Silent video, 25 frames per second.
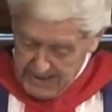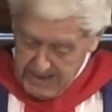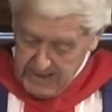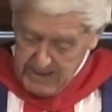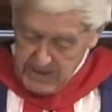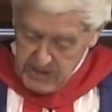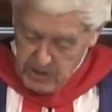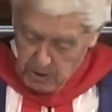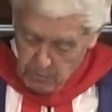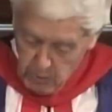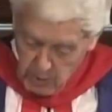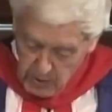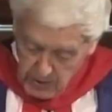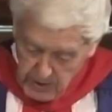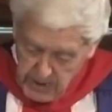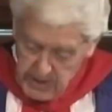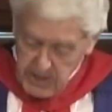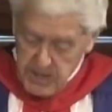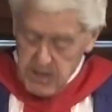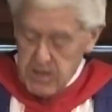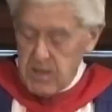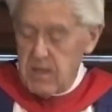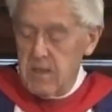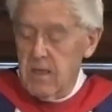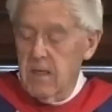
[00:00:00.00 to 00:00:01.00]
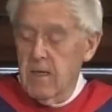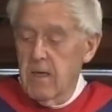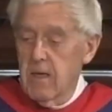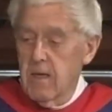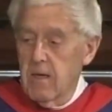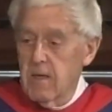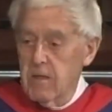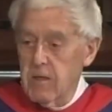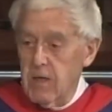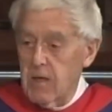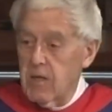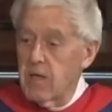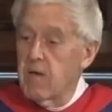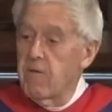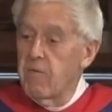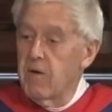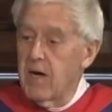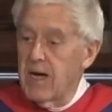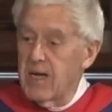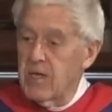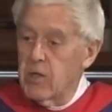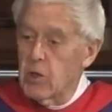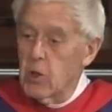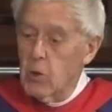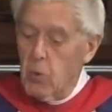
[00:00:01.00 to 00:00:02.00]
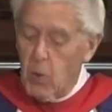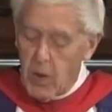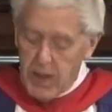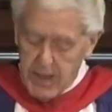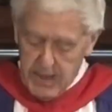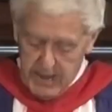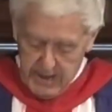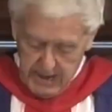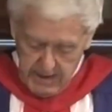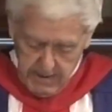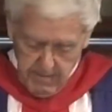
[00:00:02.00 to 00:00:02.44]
So release to live a new way.